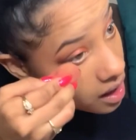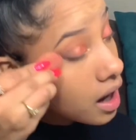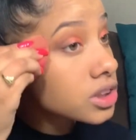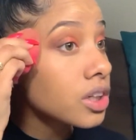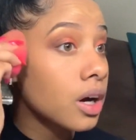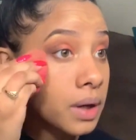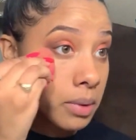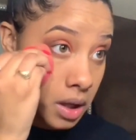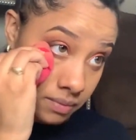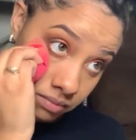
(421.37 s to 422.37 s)
show y'all when I'm
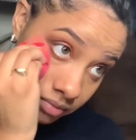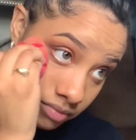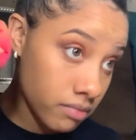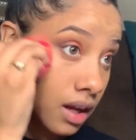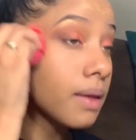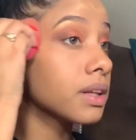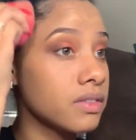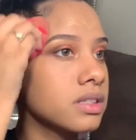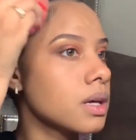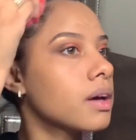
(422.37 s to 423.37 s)
done. I believe it's
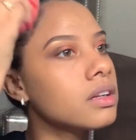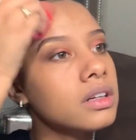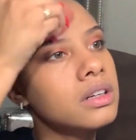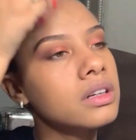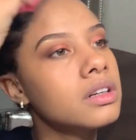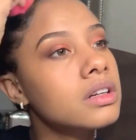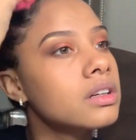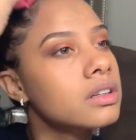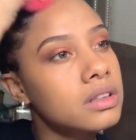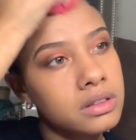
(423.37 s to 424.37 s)
the same color.
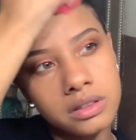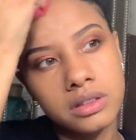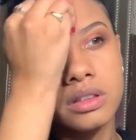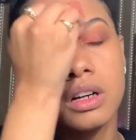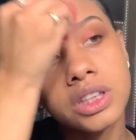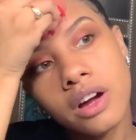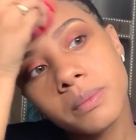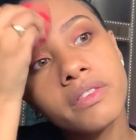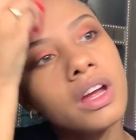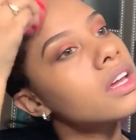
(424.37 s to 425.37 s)
I'll show y'all from
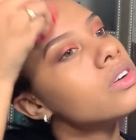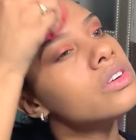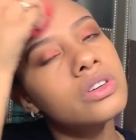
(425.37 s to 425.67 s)
every angle.